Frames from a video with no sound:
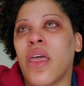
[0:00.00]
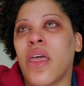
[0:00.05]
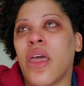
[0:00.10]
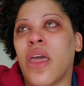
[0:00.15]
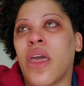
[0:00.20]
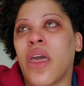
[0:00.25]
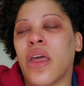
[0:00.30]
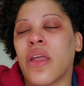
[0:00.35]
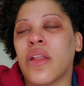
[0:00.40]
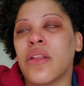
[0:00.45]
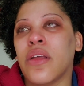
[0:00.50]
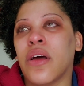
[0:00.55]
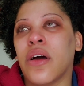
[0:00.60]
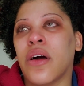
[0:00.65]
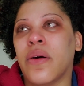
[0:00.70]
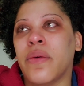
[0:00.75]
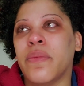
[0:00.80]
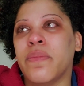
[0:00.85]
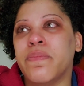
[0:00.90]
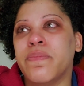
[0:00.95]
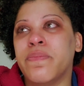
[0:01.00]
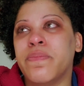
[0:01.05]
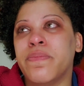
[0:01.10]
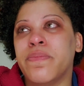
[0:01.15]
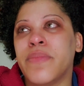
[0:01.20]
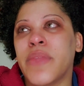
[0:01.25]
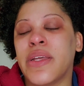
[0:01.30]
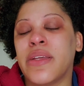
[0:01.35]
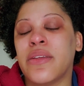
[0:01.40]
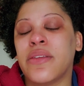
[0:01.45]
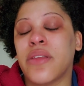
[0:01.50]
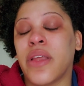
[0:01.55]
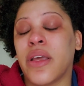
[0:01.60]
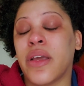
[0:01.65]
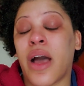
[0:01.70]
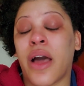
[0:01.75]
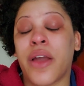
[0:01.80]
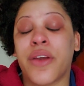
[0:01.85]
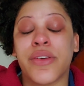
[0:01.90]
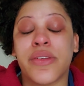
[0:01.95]
And they
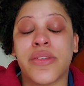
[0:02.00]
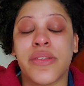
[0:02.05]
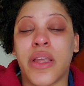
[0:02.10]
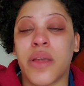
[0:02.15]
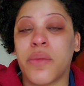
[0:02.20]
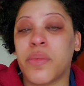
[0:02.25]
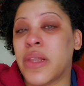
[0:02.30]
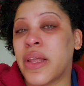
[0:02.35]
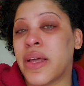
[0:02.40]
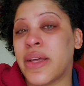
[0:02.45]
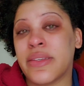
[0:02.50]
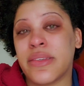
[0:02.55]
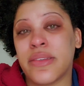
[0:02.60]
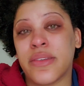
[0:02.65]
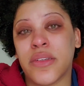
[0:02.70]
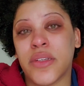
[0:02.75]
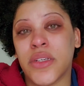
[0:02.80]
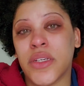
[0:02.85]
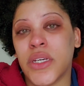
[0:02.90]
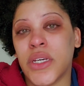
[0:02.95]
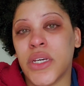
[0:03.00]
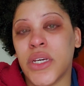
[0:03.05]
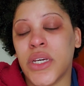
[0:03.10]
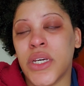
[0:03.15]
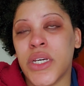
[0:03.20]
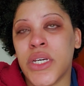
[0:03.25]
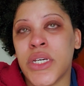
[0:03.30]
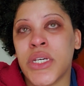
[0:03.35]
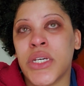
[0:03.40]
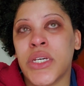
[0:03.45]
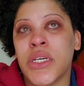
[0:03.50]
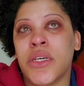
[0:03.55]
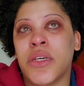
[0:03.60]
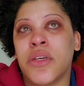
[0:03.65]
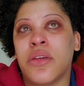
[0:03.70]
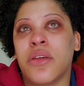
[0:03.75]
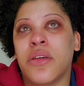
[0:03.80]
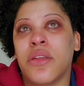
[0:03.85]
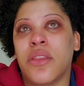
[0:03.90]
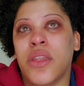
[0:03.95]
got her stabilized.
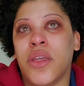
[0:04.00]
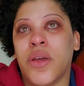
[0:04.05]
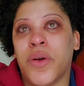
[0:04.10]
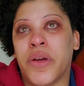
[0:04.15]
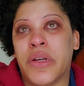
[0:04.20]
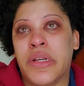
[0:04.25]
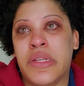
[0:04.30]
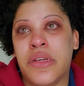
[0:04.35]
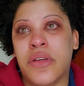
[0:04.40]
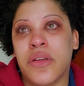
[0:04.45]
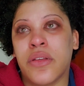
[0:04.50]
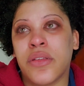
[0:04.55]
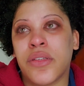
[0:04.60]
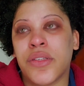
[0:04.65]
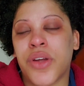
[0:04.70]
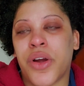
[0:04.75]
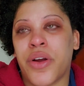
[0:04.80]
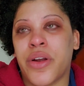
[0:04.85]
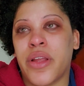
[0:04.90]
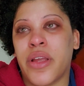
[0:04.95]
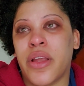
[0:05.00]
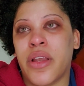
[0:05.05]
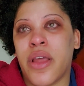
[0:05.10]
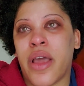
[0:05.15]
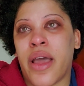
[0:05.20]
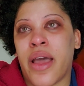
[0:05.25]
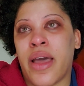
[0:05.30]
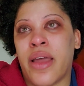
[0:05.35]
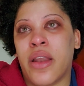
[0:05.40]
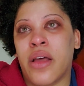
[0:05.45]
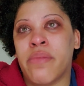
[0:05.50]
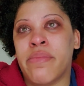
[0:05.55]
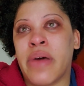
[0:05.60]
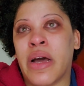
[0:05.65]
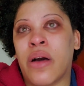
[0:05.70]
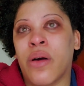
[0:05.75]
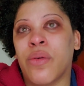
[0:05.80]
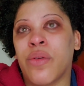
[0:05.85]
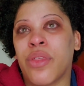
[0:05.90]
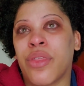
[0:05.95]
The ordeal started at
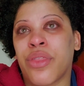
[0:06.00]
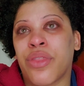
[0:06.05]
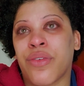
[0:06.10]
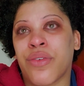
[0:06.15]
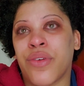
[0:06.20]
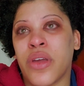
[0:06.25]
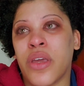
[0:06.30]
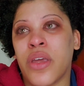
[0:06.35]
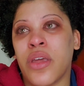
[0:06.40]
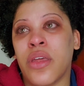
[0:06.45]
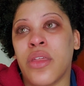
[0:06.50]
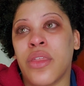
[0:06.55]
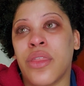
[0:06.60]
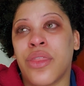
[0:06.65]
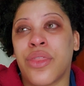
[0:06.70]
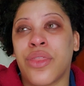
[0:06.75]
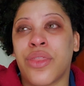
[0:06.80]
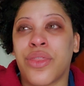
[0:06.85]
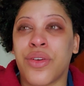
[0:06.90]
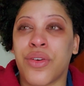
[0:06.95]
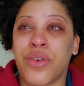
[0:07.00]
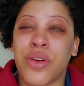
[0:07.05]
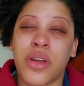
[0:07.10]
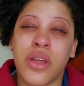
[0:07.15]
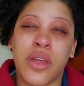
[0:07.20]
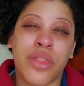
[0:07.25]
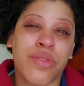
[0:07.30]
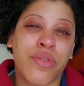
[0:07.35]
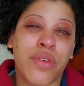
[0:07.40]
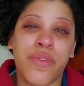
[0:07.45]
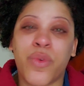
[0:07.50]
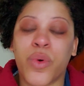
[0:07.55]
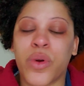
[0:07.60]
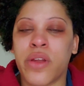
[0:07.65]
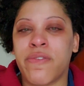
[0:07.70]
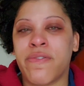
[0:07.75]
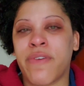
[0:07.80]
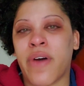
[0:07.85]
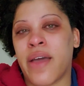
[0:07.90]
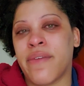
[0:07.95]
about 3:30,
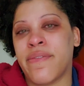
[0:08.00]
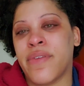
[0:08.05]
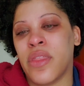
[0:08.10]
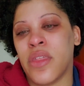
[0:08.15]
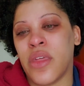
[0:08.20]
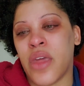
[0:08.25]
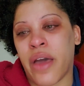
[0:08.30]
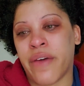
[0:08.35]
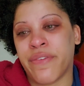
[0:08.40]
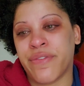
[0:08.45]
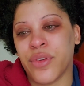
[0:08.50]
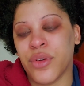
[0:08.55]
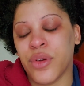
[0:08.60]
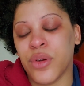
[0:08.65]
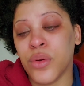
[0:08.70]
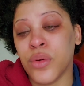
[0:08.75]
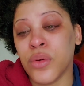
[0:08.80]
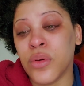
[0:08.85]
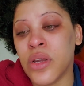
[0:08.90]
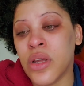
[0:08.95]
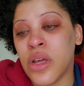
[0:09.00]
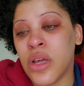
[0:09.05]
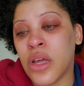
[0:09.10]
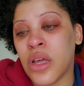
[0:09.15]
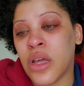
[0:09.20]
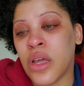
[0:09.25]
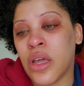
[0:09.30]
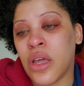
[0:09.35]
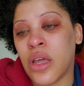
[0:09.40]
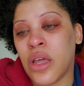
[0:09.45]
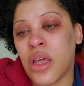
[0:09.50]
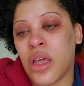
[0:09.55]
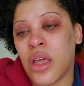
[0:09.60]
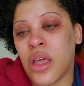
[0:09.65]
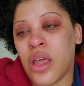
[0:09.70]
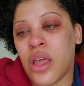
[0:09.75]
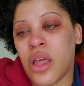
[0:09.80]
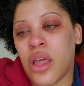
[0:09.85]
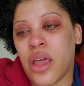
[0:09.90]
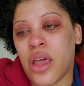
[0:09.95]
3:45 in the afternoon,
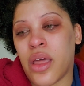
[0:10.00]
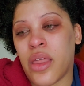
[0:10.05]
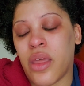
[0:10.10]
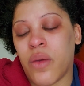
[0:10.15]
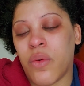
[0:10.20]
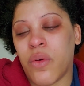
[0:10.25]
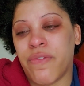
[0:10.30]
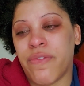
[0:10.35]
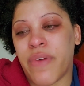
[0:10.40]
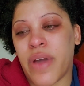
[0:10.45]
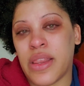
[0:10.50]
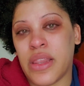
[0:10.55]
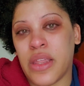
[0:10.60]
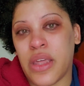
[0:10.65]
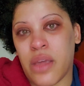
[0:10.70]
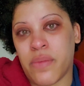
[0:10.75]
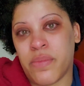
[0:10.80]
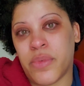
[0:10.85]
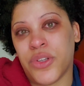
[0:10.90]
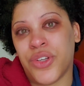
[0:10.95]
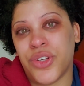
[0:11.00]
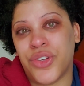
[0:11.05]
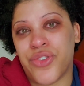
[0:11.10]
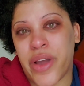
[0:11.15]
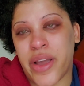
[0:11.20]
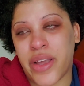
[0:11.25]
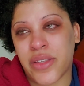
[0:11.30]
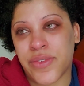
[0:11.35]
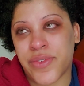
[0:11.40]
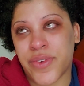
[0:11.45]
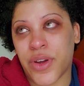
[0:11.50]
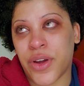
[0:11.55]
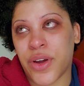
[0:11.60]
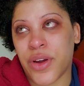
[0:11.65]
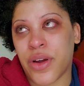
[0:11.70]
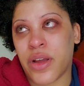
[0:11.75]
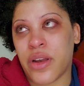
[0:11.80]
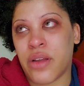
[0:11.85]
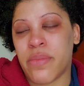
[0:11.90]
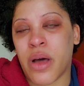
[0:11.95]
and they were finally able to transfer
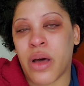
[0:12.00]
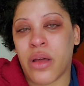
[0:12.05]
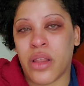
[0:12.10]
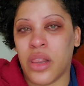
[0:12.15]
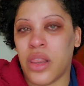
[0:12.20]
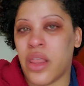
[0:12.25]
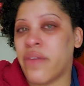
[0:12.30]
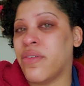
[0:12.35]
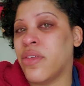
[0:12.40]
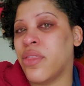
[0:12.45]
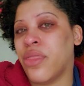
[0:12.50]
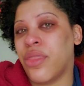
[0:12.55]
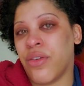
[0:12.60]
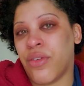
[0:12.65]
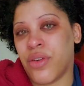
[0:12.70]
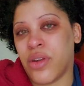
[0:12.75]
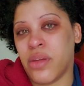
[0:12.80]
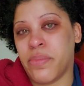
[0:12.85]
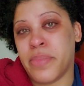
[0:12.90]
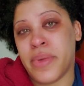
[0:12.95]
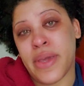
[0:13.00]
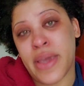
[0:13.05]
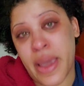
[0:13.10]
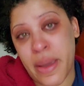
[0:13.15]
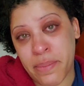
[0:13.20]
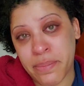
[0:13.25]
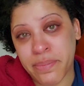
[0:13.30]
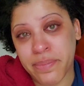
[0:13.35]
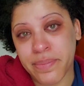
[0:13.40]
her at about 11:30 p.m.